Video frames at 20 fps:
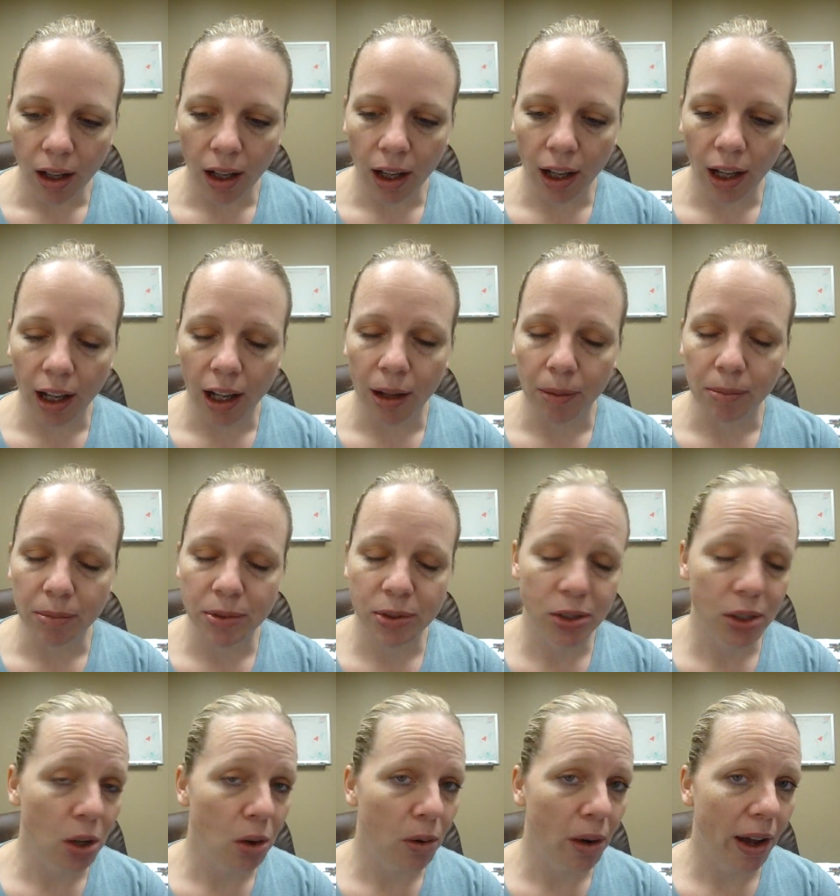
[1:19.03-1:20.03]
um,
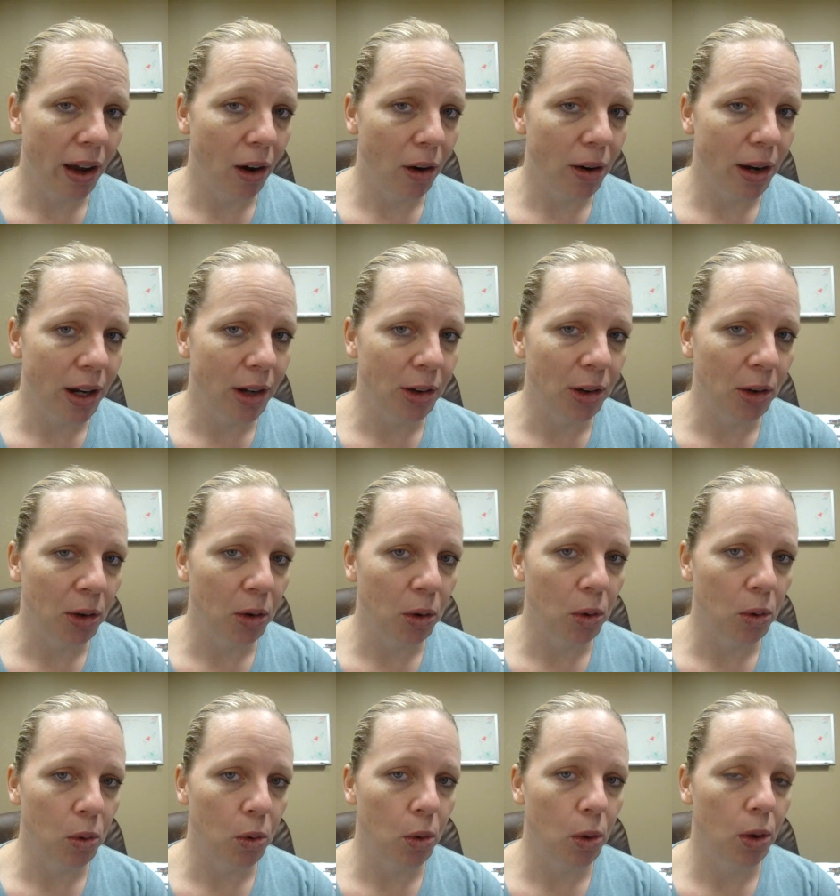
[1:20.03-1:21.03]
so I already
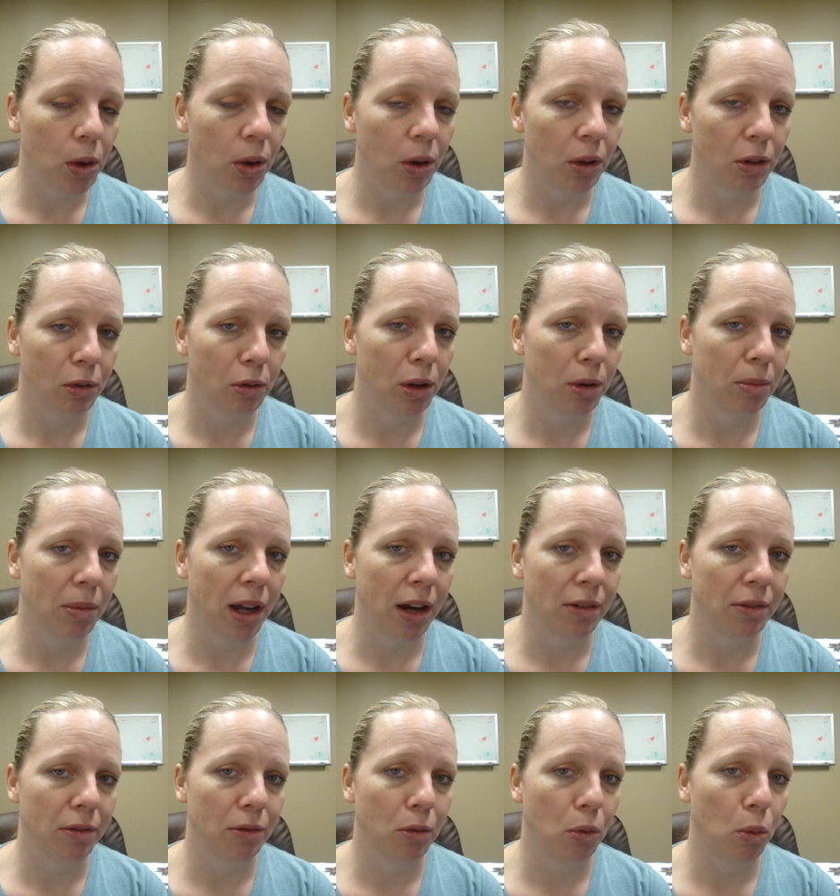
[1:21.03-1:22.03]
know what
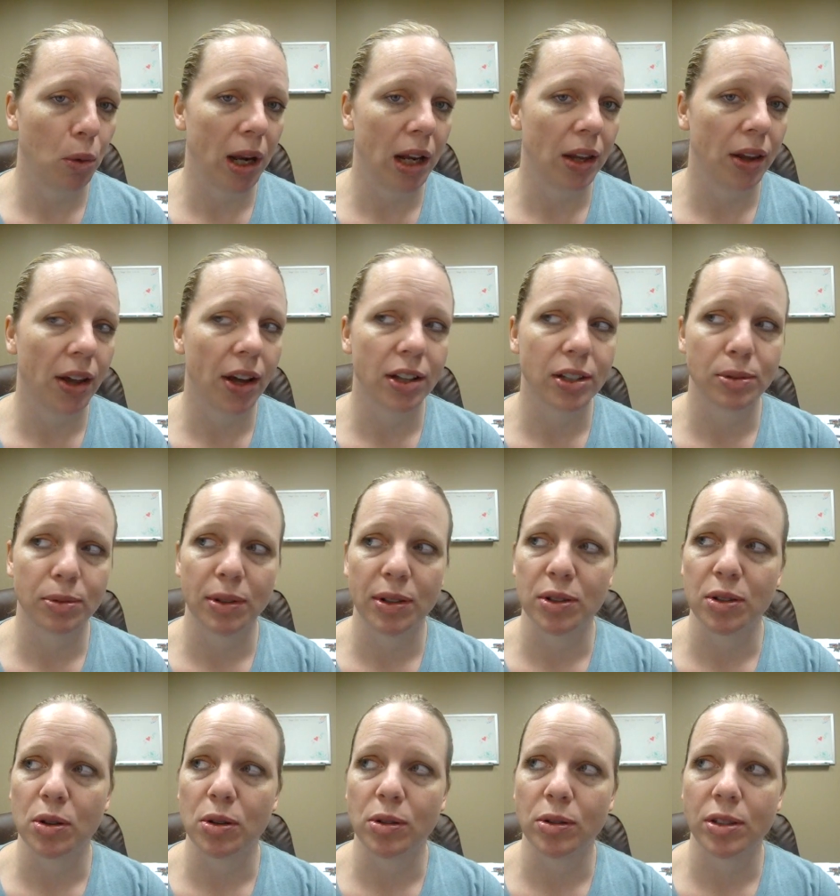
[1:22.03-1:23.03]
my weight loss
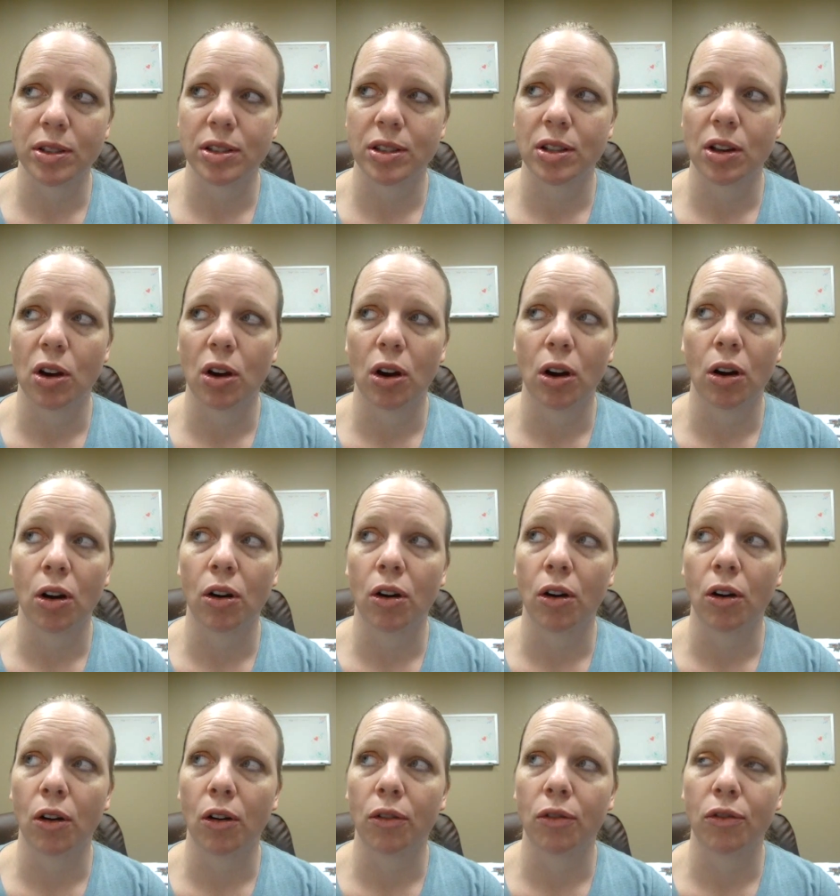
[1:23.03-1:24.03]
results
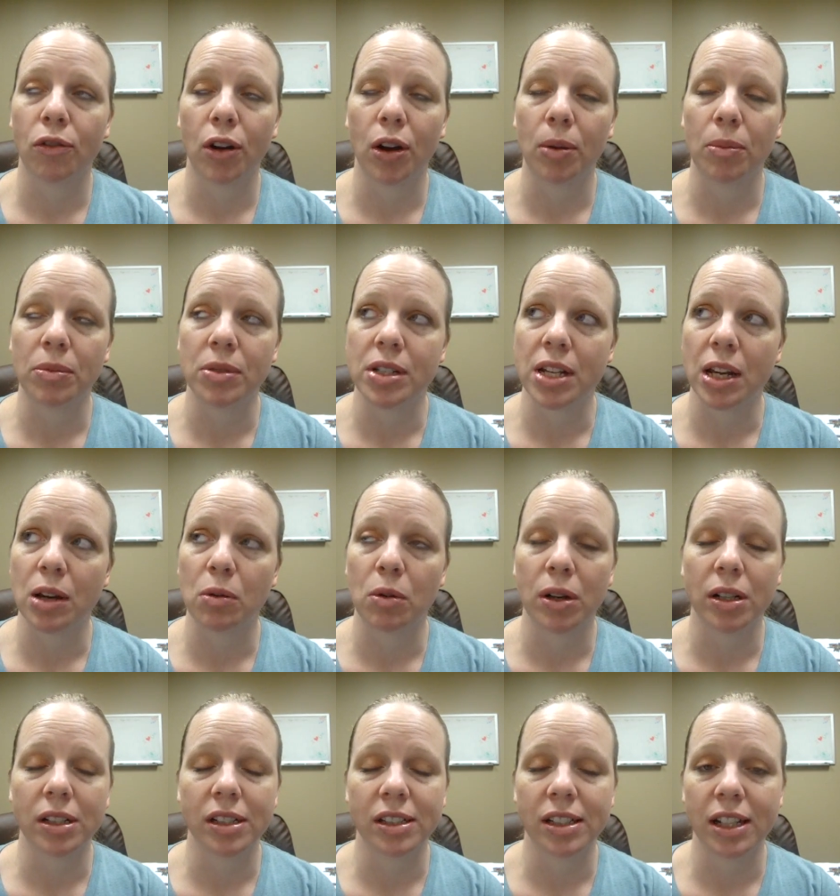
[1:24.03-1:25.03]
are from day
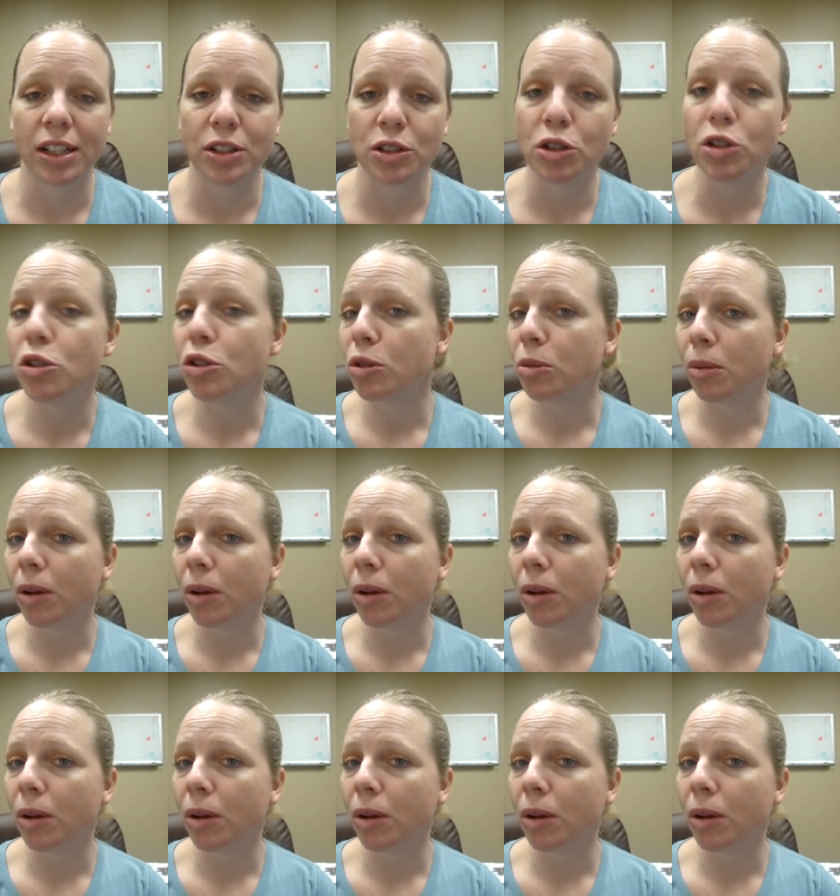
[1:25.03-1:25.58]
one to day two,